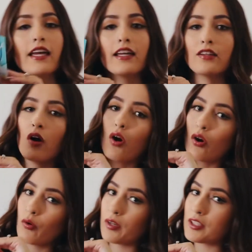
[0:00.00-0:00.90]
And
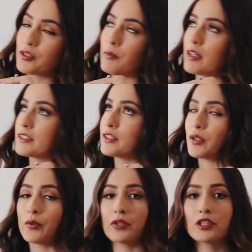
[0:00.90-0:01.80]
always, your box is
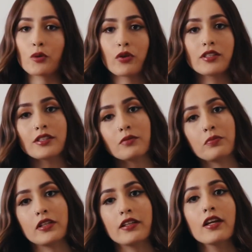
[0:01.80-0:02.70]
always going to
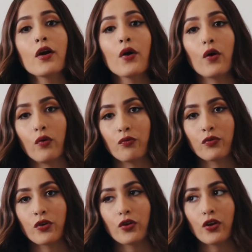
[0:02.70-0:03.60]
be
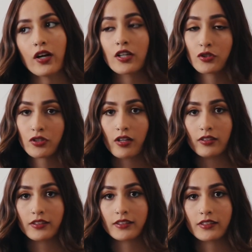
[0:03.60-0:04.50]
over
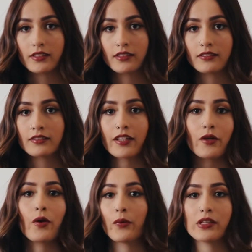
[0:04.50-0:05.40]
$100.
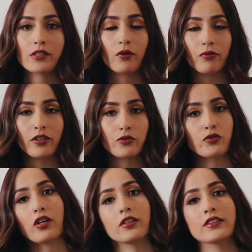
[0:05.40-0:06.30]
Like always over
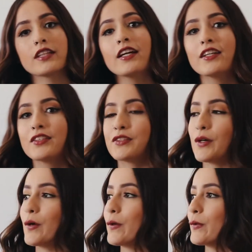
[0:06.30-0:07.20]
$100.
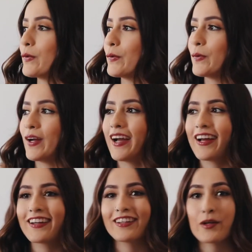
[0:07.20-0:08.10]
So
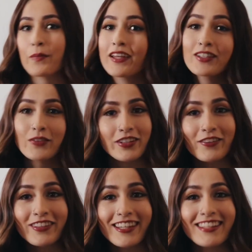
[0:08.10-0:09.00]
you're paying
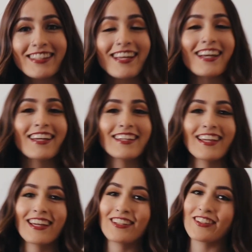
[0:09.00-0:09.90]
$21.99
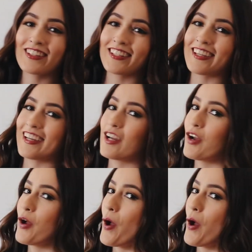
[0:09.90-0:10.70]
and you're gonna get